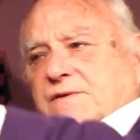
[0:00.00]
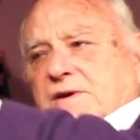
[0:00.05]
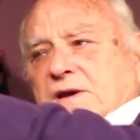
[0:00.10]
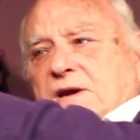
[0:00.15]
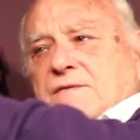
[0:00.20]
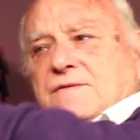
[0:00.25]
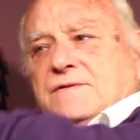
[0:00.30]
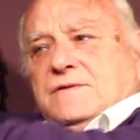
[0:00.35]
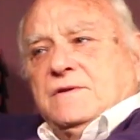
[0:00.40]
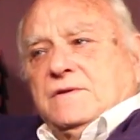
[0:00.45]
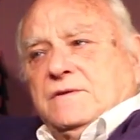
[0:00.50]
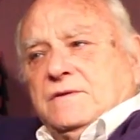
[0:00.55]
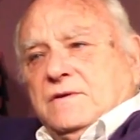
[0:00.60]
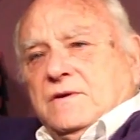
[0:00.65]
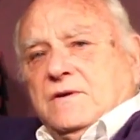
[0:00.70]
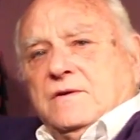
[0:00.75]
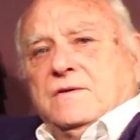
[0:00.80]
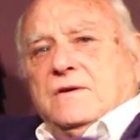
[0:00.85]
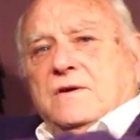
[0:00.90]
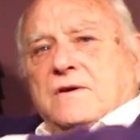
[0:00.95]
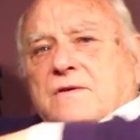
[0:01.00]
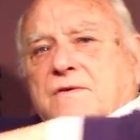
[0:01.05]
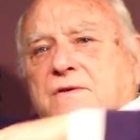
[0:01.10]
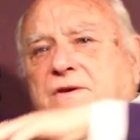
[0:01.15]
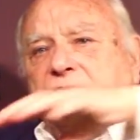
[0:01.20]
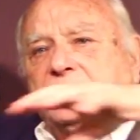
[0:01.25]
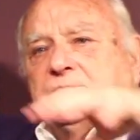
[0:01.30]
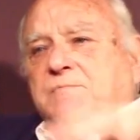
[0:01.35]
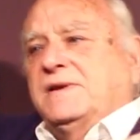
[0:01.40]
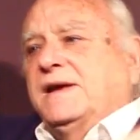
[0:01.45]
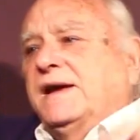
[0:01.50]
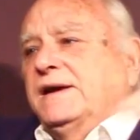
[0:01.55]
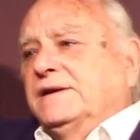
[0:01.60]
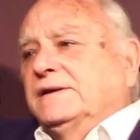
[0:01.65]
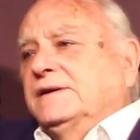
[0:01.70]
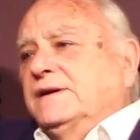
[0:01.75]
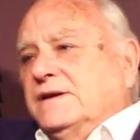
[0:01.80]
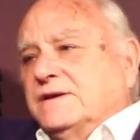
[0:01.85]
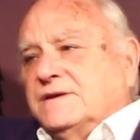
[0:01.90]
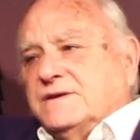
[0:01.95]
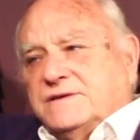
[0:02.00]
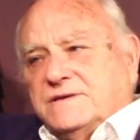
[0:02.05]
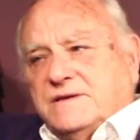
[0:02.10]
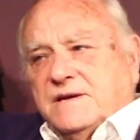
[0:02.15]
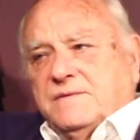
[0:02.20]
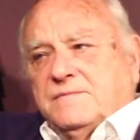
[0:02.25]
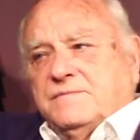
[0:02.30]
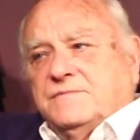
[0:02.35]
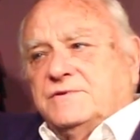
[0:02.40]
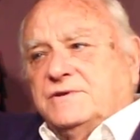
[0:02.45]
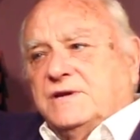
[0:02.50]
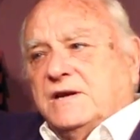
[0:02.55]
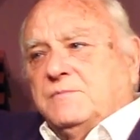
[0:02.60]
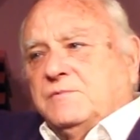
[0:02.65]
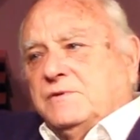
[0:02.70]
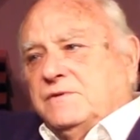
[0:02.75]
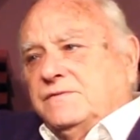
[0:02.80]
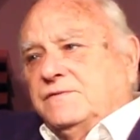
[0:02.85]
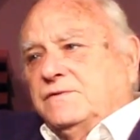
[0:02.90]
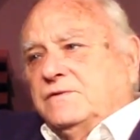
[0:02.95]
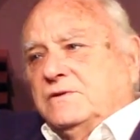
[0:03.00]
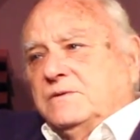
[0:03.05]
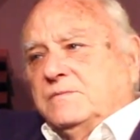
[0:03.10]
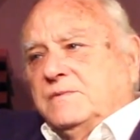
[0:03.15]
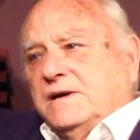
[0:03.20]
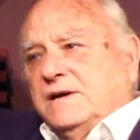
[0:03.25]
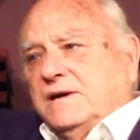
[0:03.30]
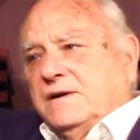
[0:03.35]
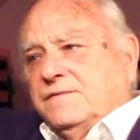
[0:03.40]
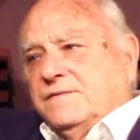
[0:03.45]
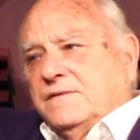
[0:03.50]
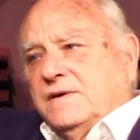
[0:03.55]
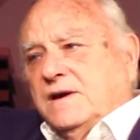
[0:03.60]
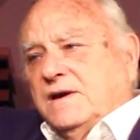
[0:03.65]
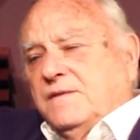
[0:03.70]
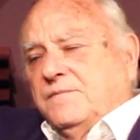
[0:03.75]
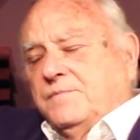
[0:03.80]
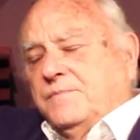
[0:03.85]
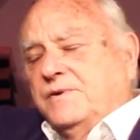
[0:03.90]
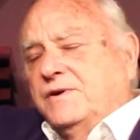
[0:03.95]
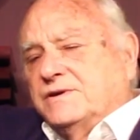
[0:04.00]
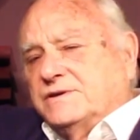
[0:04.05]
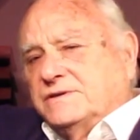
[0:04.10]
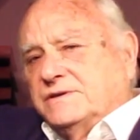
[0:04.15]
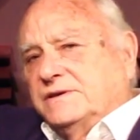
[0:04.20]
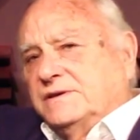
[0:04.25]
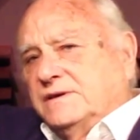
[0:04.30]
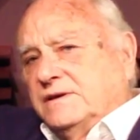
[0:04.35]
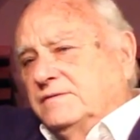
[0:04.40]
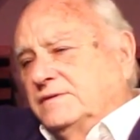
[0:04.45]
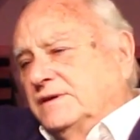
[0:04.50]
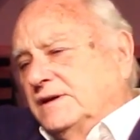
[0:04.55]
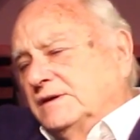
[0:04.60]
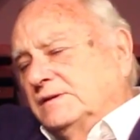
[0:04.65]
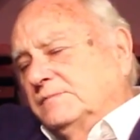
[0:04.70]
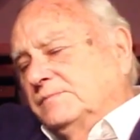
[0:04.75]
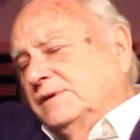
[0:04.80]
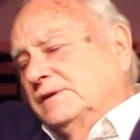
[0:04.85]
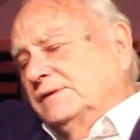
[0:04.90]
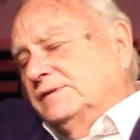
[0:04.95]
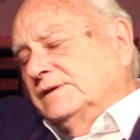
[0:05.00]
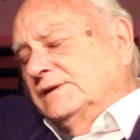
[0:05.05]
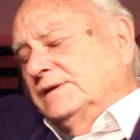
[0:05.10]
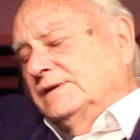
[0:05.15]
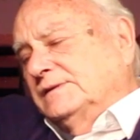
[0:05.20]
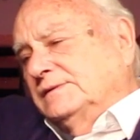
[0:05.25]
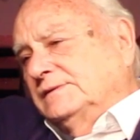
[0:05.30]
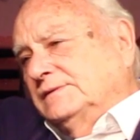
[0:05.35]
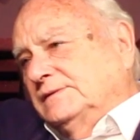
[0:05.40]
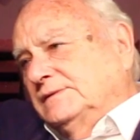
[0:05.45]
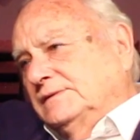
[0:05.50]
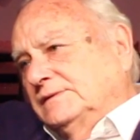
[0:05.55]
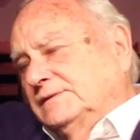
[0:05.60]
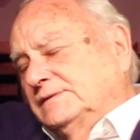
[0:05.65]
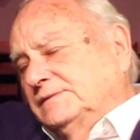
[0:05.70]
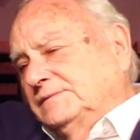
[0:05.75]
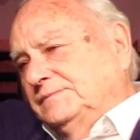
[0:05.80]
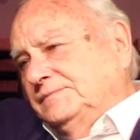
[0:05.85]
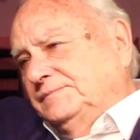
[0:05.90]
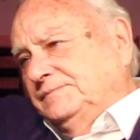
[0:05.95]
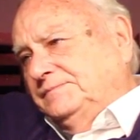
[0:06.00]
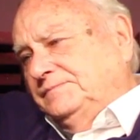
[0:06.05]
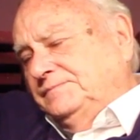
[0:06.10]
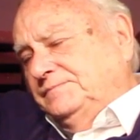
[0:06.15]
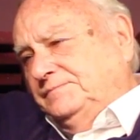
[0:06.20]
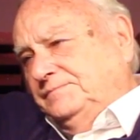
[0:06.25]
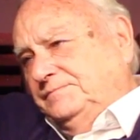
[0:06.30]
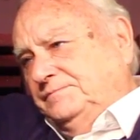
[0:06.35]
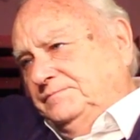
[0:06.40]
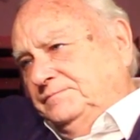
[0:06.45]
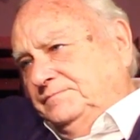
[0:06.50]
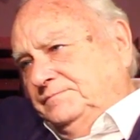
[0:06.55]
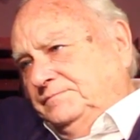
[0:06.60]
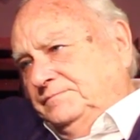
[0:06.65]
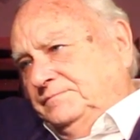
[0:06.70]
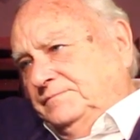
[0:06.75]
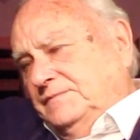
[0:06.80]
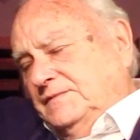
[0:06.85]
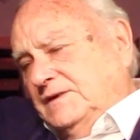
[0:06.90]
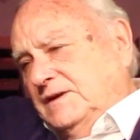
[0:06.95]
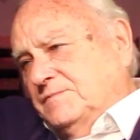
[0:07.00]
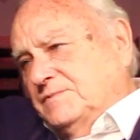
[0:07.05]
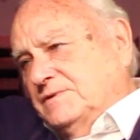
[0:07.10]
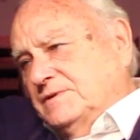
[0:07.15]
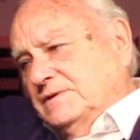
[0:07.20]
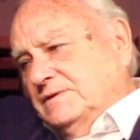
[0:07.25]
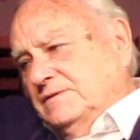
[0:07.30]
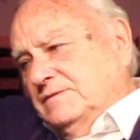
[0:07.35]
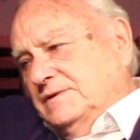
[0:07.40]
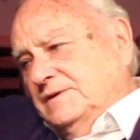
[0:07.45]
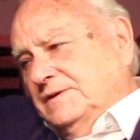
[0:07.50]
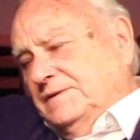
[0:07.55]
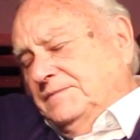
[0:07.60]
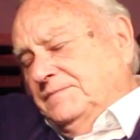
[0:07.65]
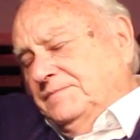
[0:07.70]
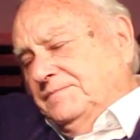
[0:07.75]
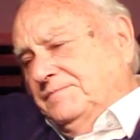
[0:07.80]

of lives on this planet in some shape or form. I have personally no doubt about that. Yes, absolutely.